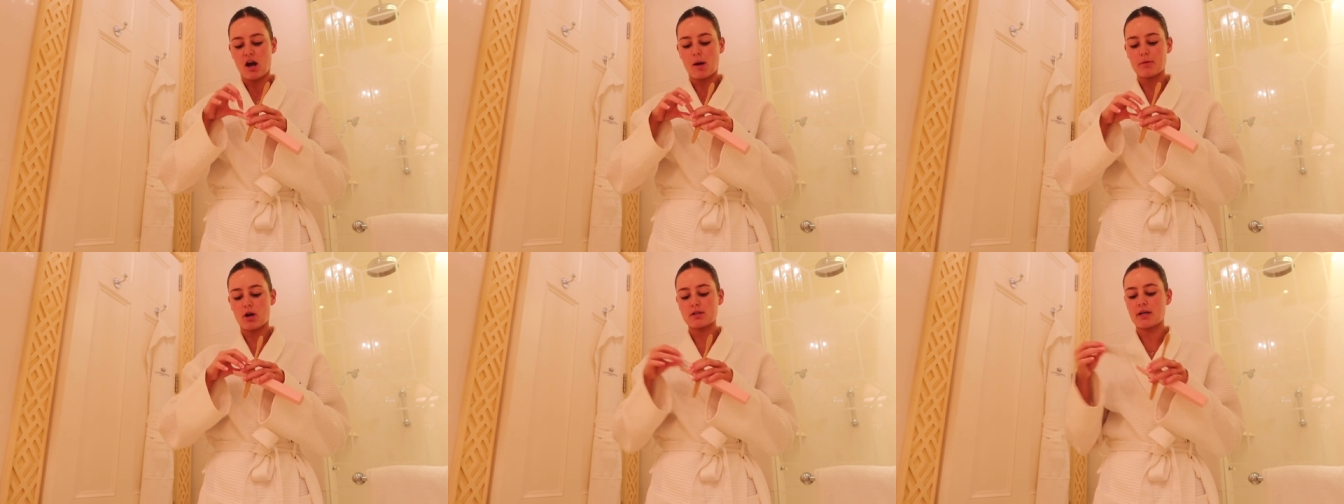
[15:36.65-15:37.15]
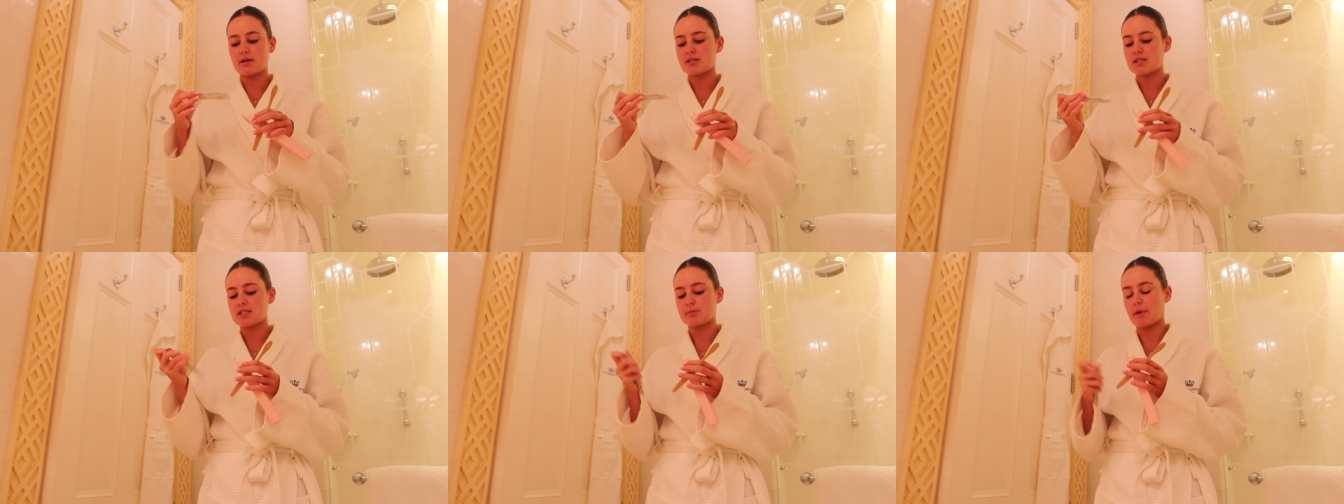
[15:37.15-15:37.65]
I'm going down
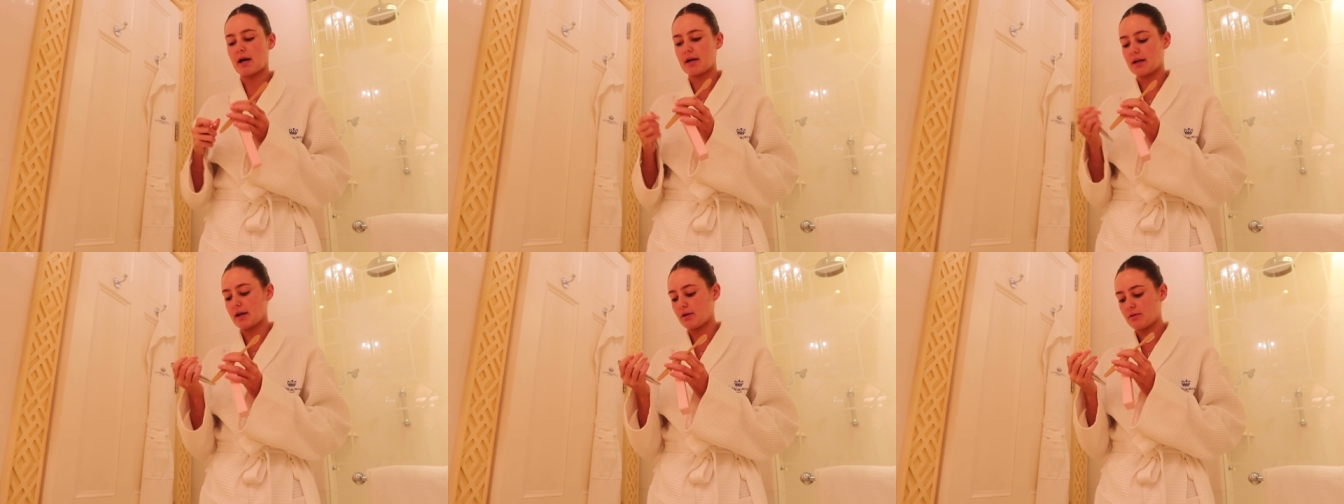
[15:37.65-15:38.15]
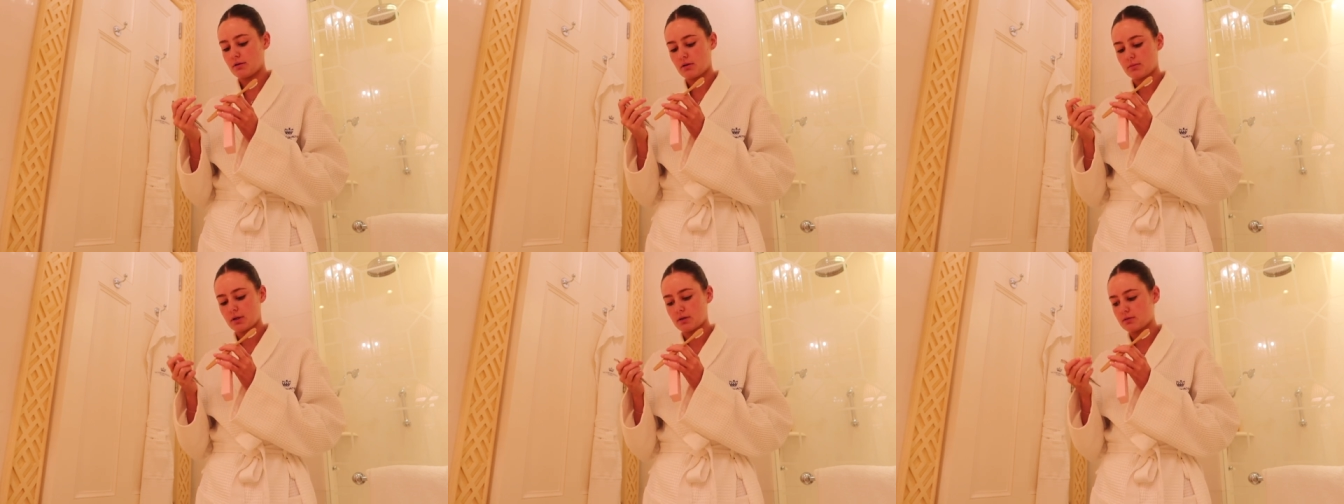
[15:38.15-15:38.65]
to the spa now.
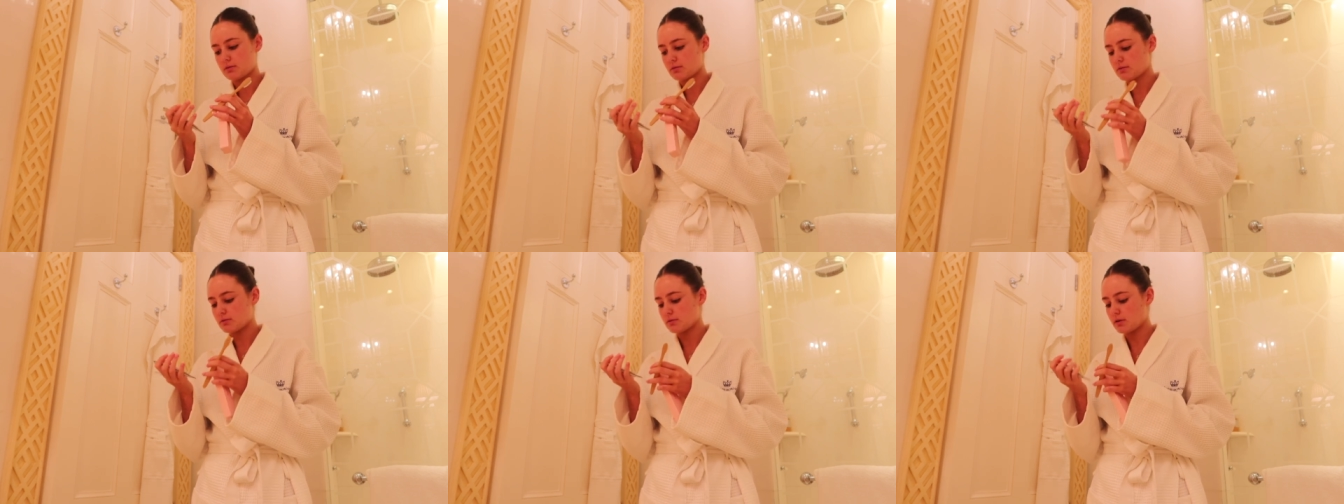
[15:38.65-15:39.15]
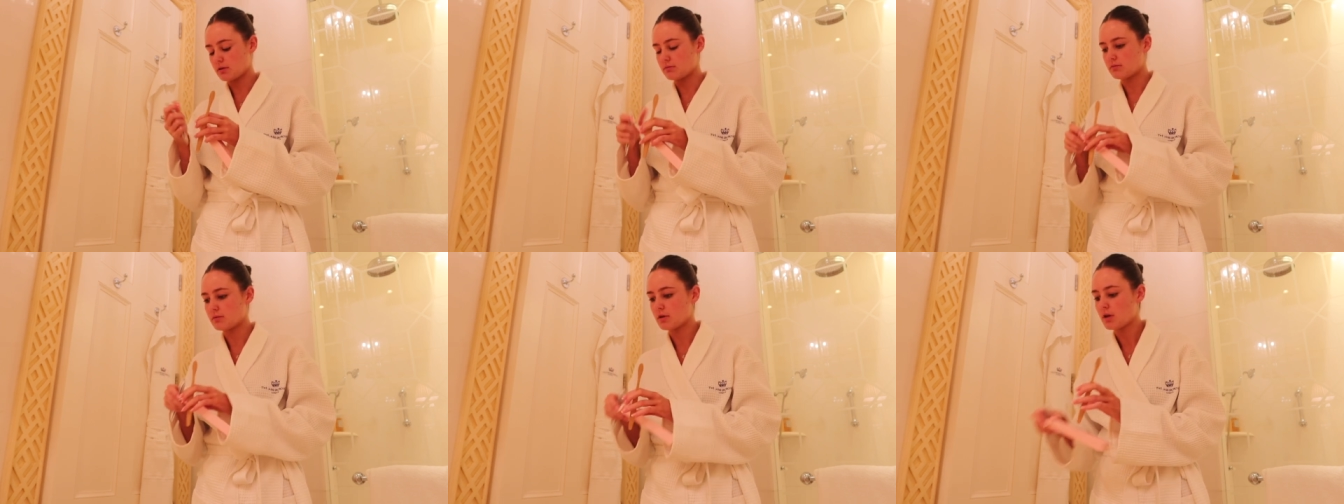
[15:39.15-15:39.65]
Oh my god. Oh.